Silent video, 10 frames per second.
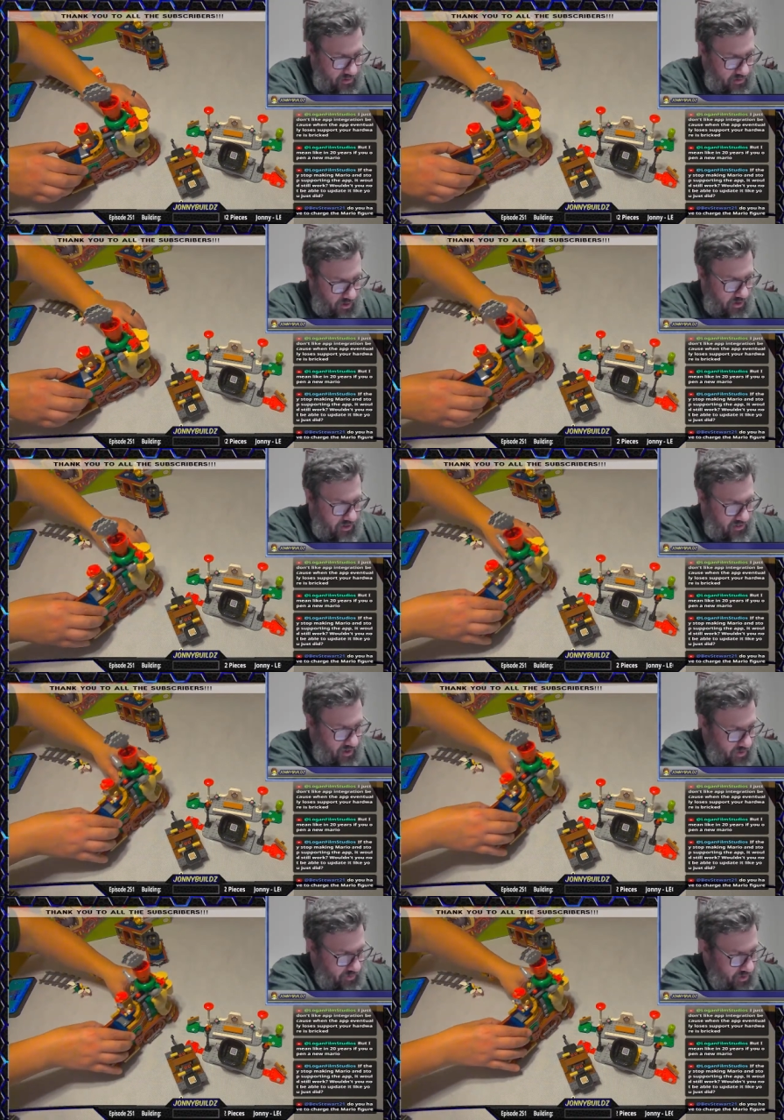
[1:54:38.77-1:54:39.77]
Oh, he doesn't
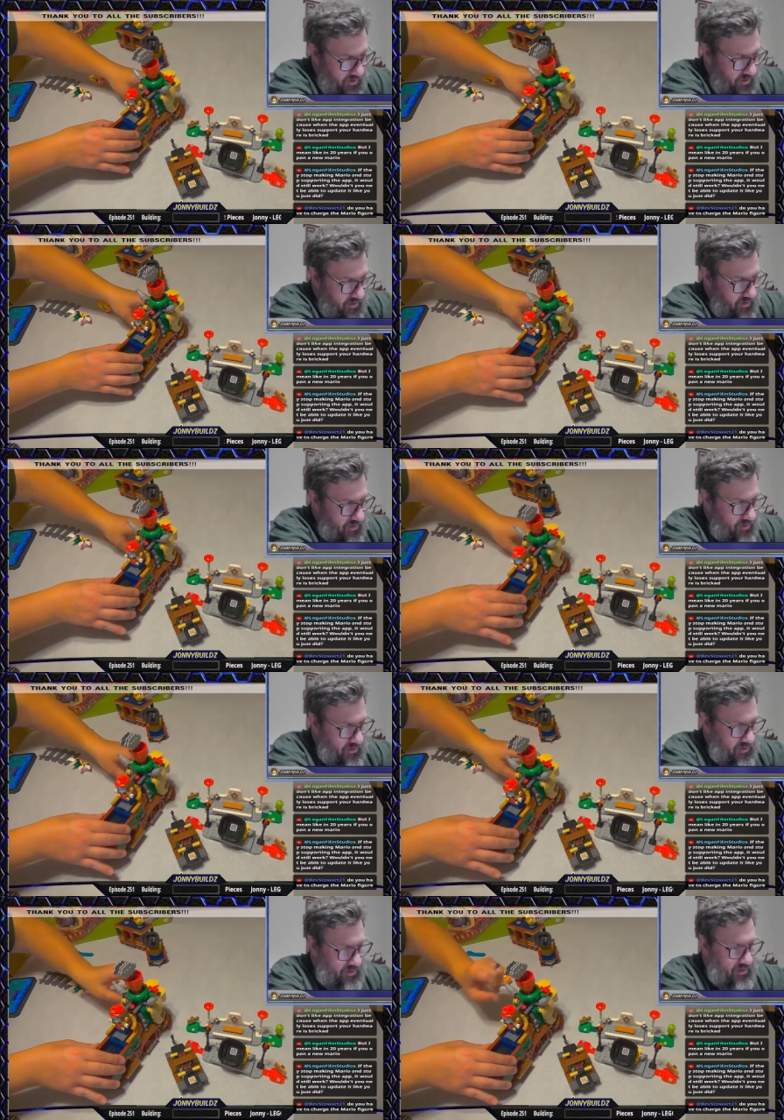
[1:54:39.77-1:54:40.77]
have anything.
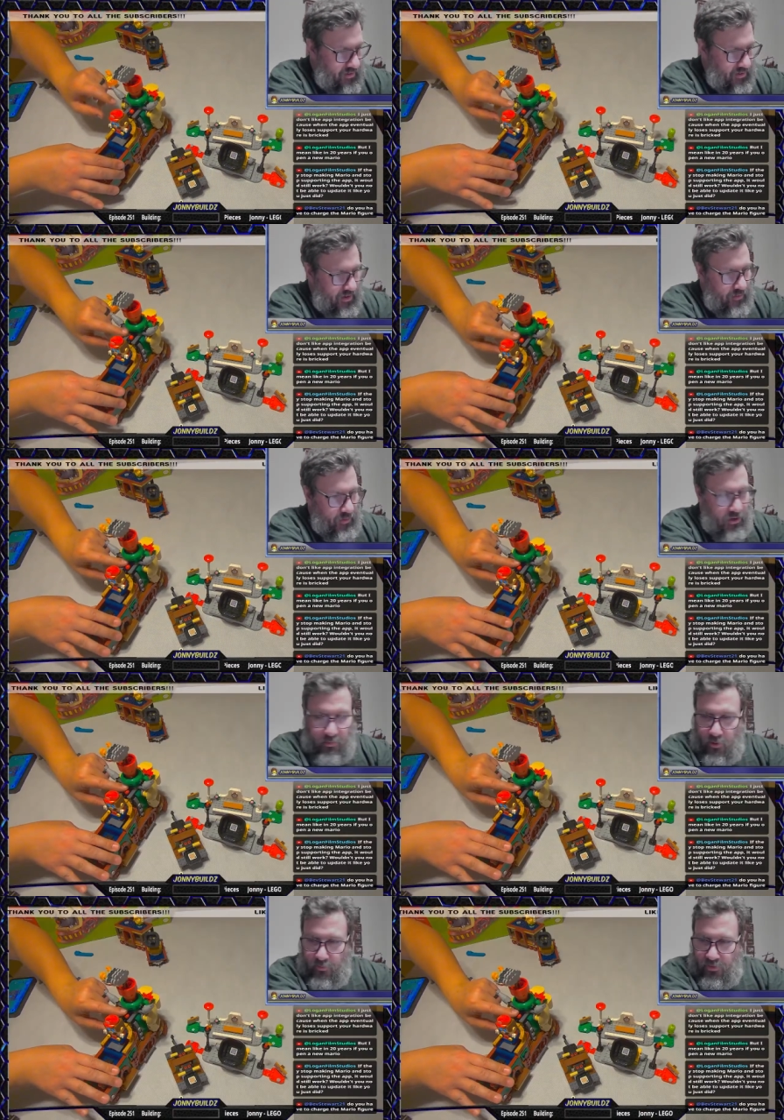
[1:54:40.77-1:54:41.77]
But you
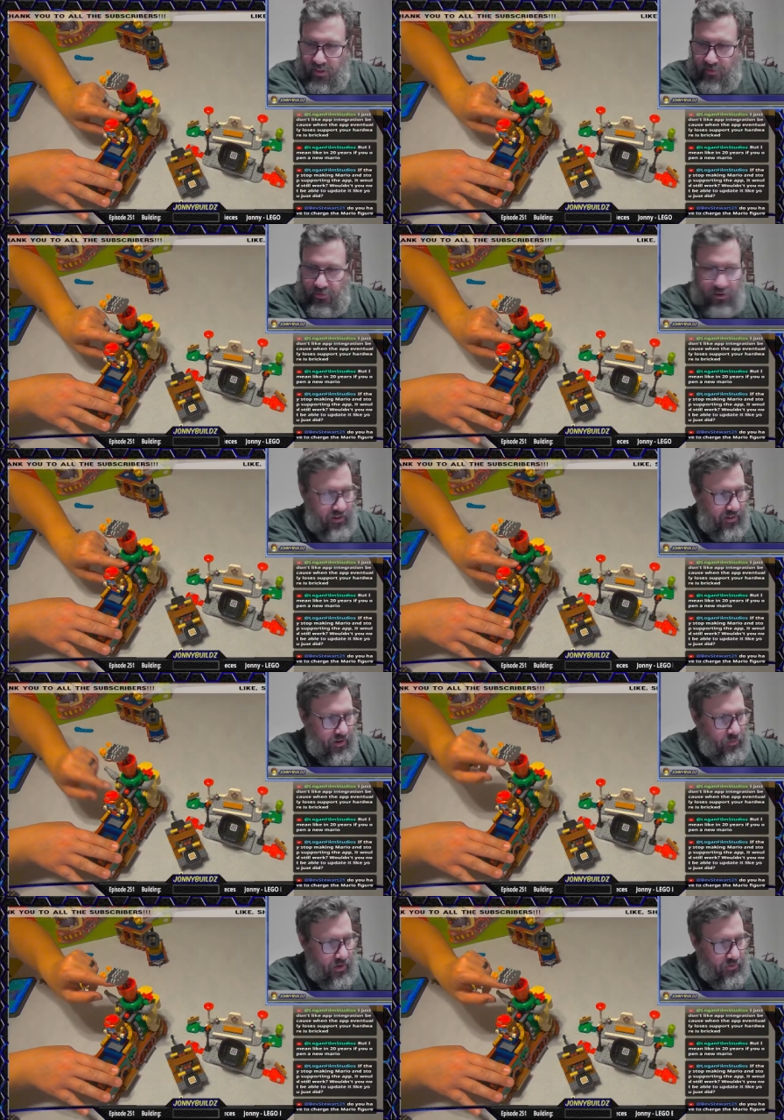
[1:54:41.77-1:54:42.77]
move the lever, and
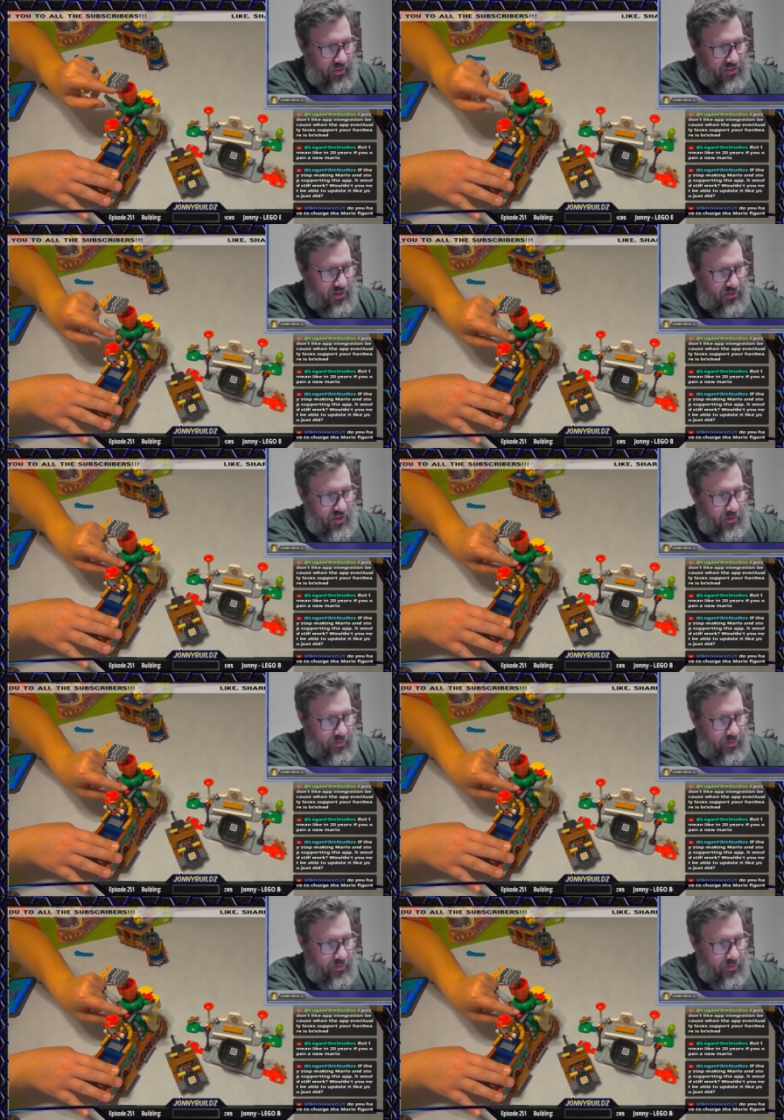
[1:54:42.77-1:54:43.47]
whenever this goes up...